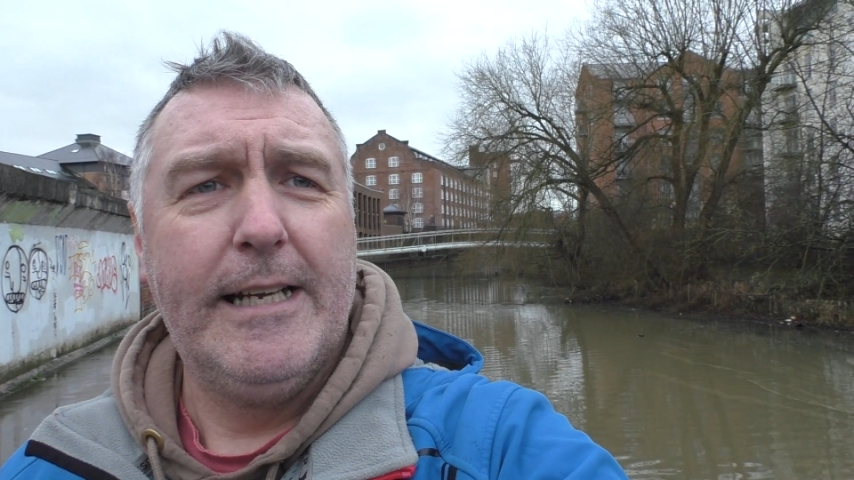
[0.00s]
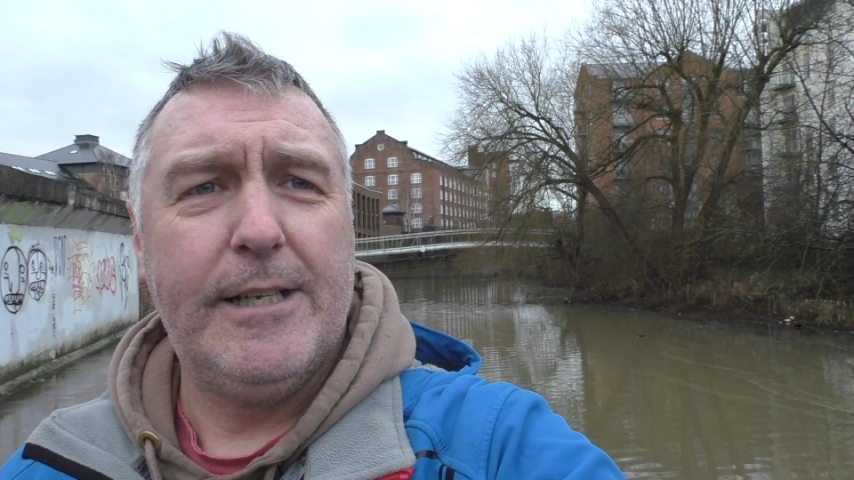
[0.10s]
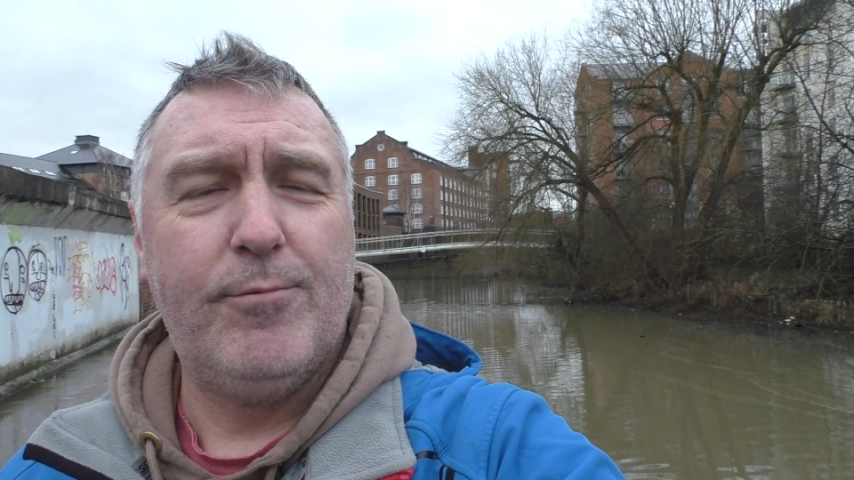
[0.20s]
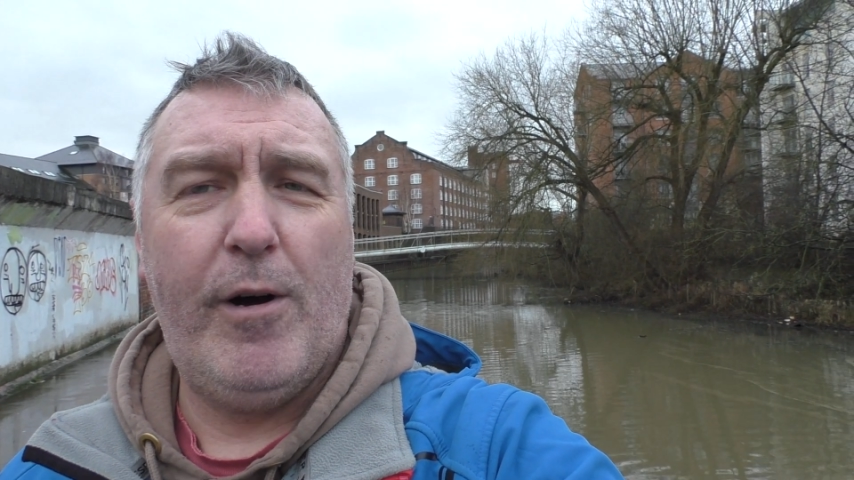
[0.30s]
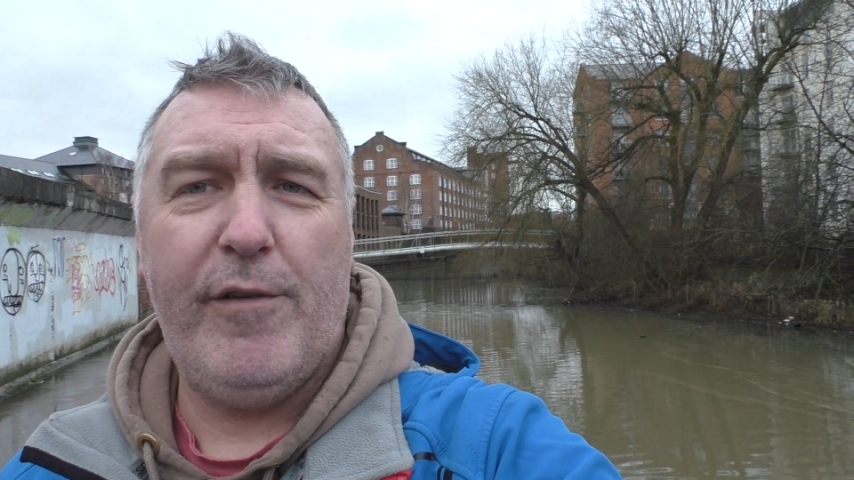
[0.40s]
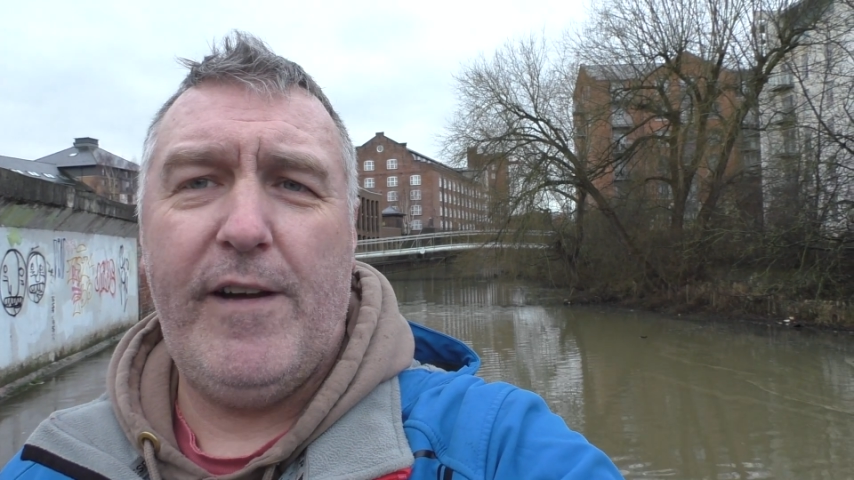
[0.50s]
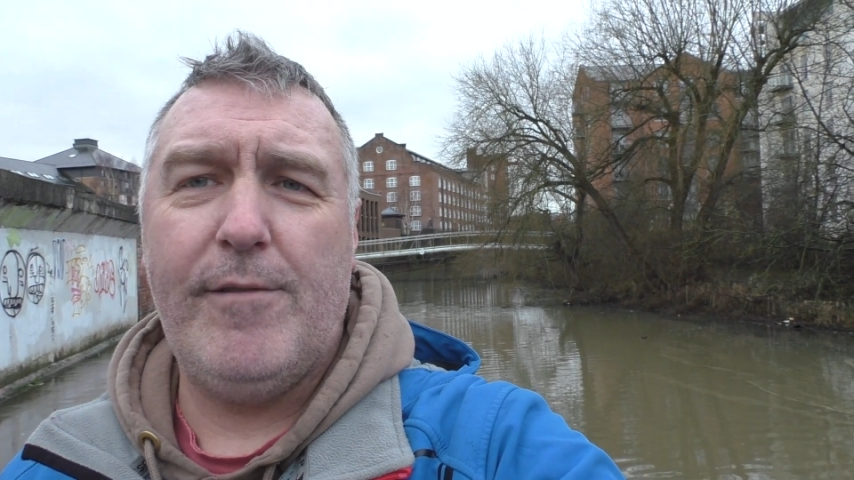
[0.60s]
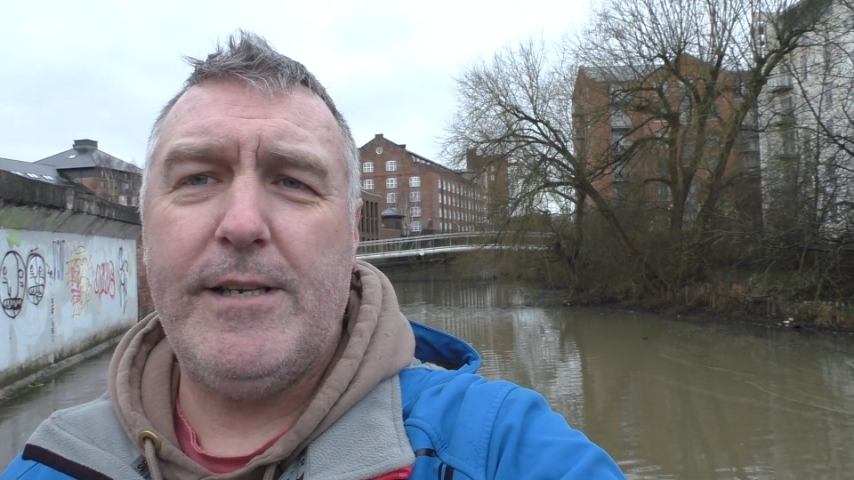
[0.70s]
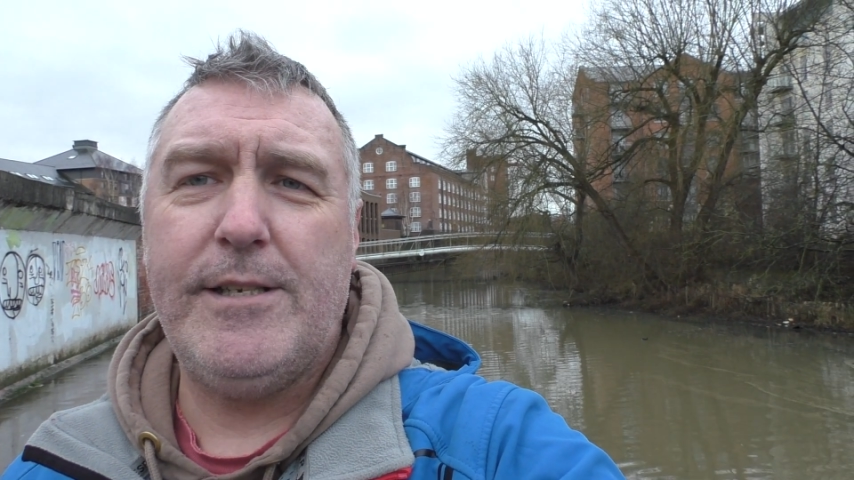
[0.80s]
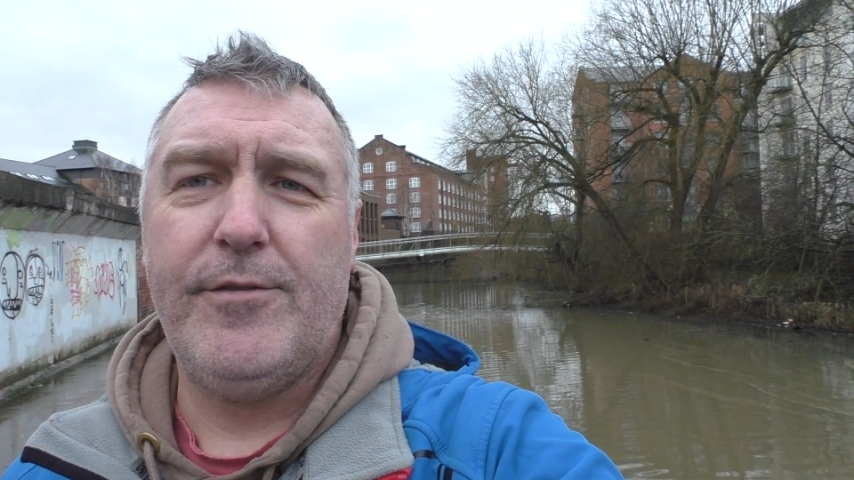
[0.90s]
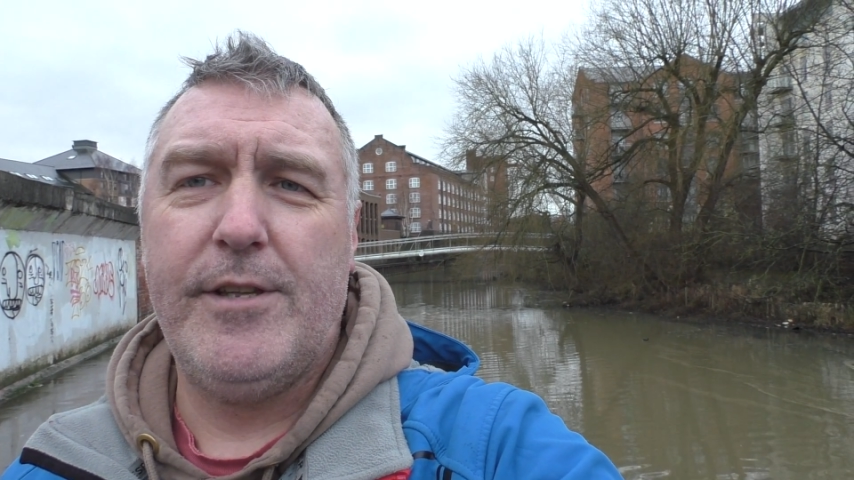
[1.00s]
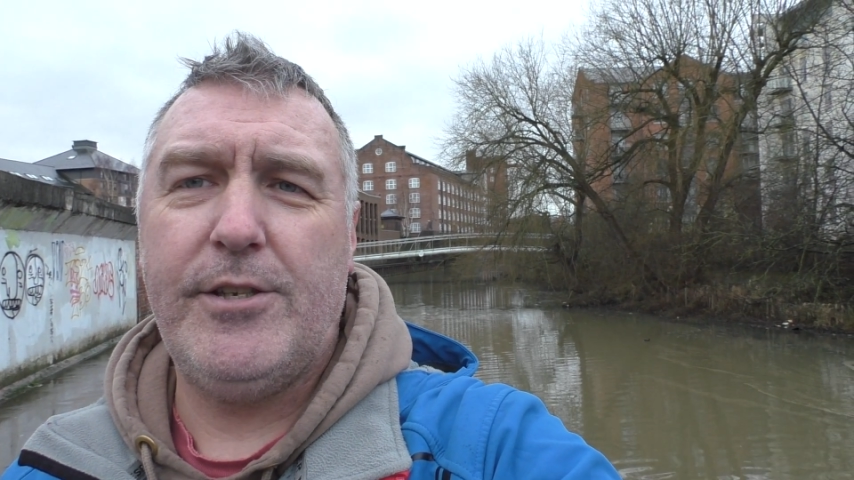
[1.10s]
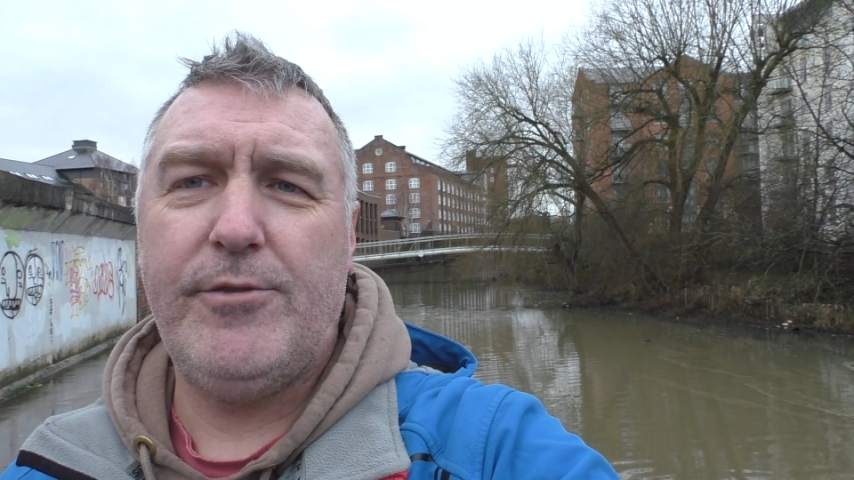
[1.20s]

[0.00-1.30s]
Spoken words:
because what I found is on the